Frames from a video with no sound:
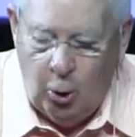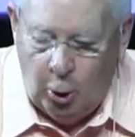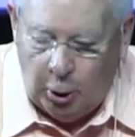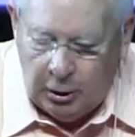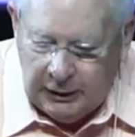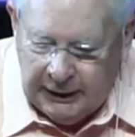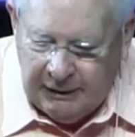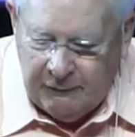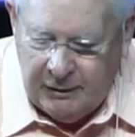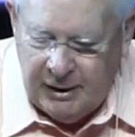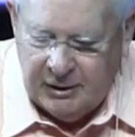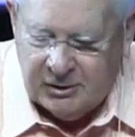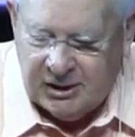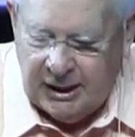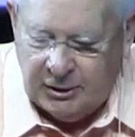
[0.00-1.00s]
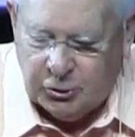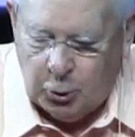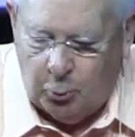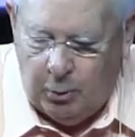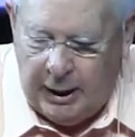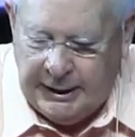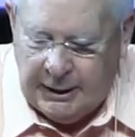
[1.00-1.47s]
or living in such
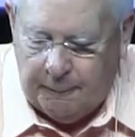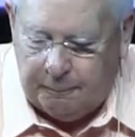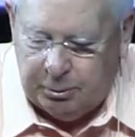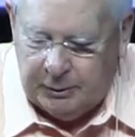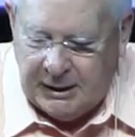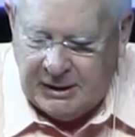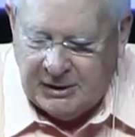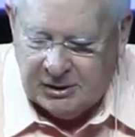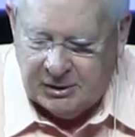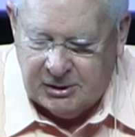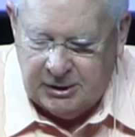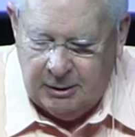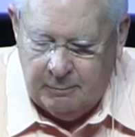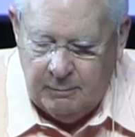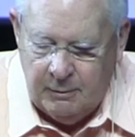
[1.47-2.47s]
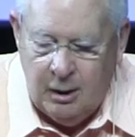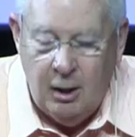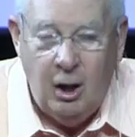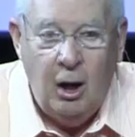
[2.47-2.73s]
a way that pleases Him,